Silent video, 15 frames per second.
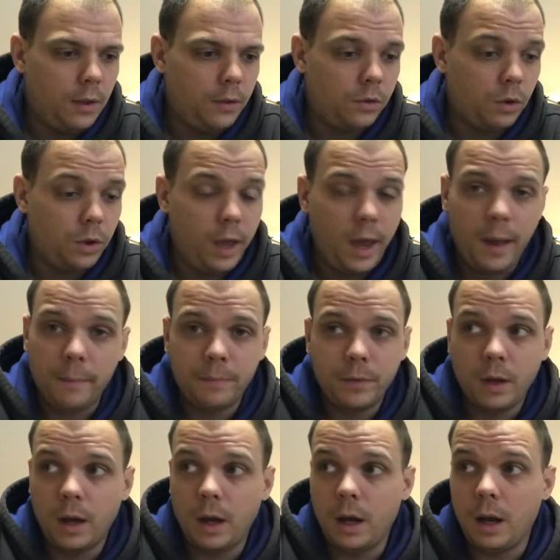So yeah,
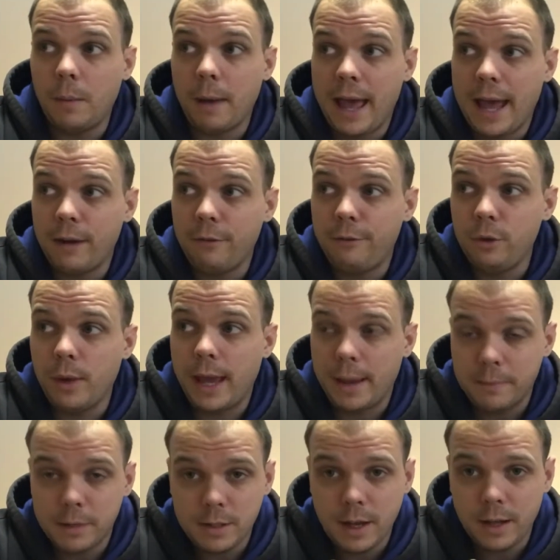I had a few
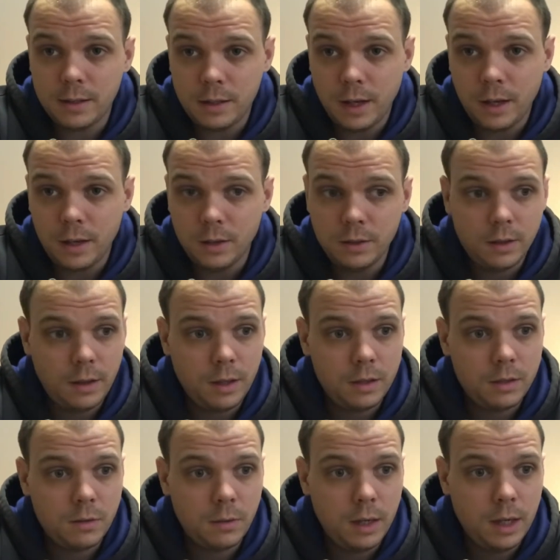Amazon sales
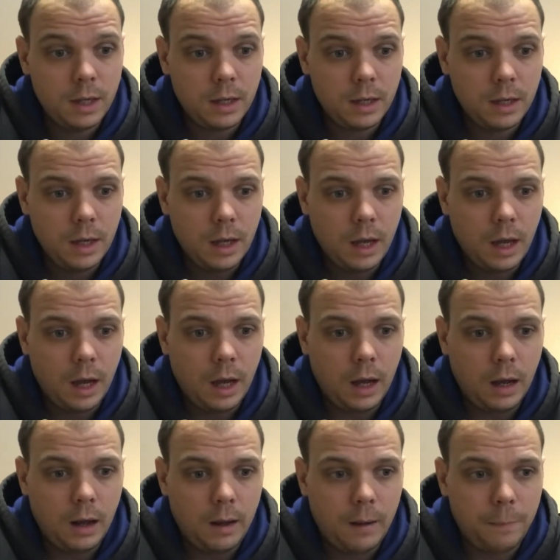this week.
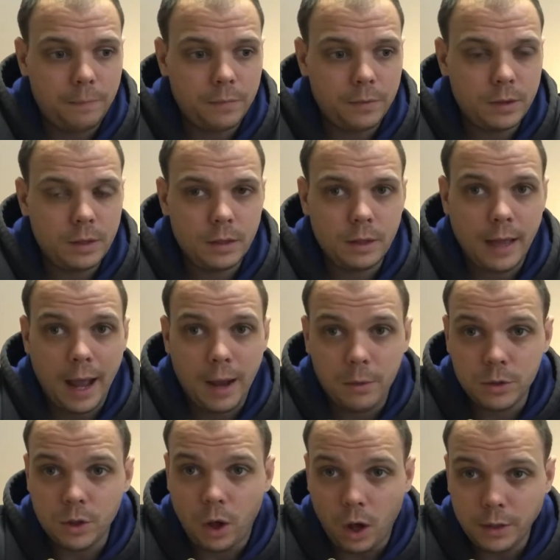That
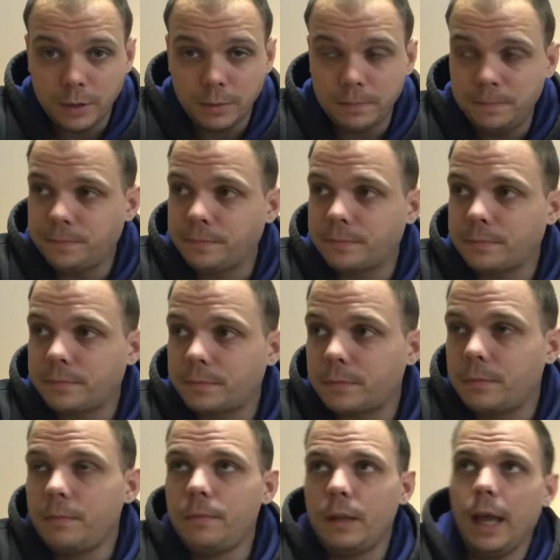was awesome.
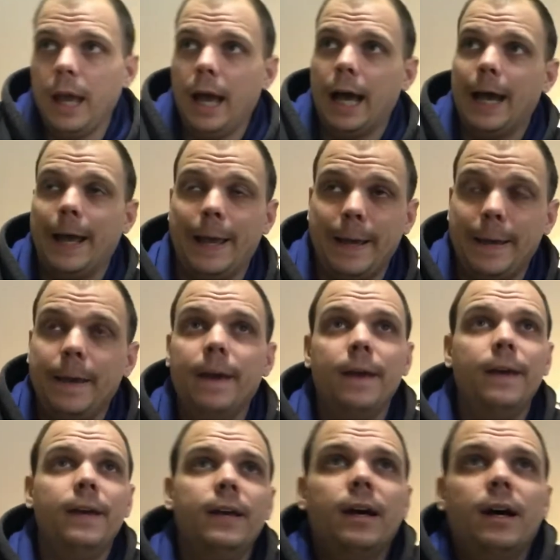I
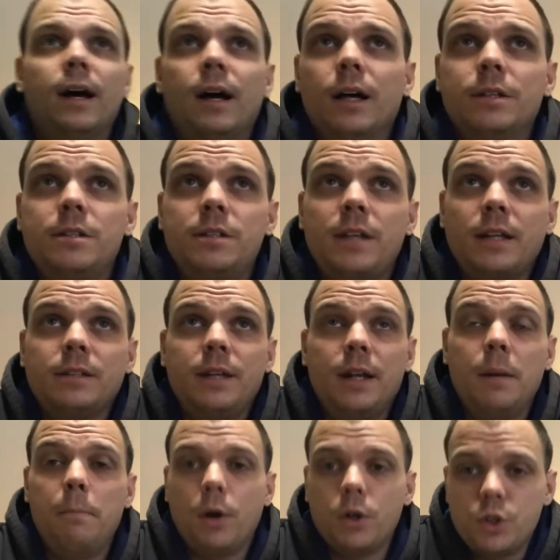sent in
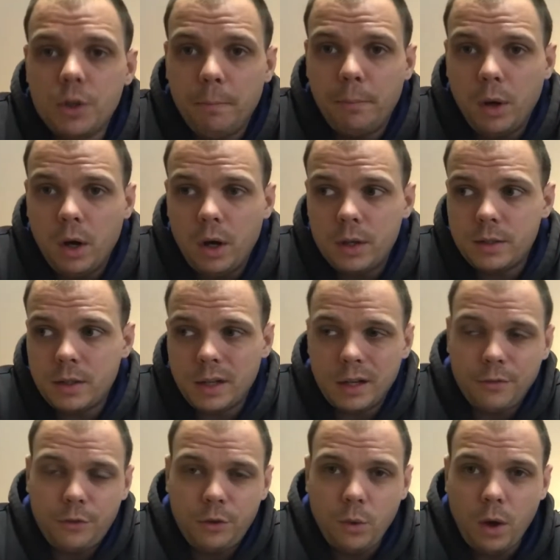a bunch of books and
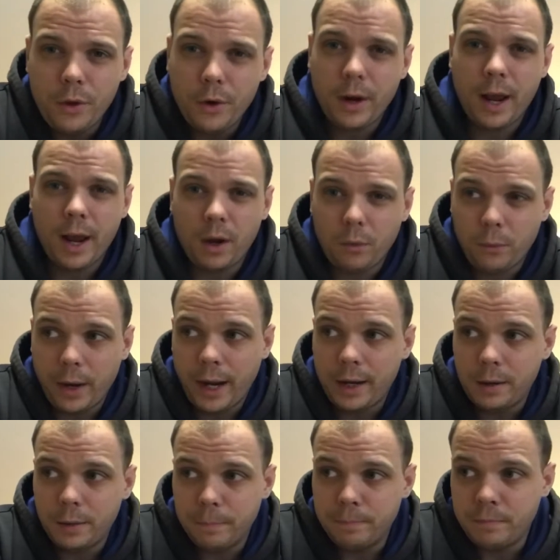a few other kind of
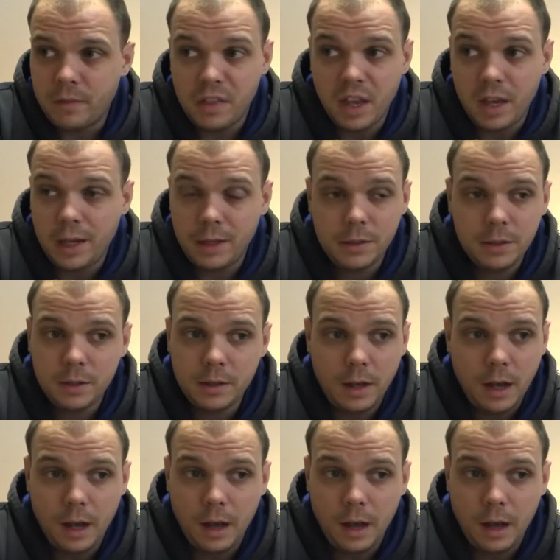random things.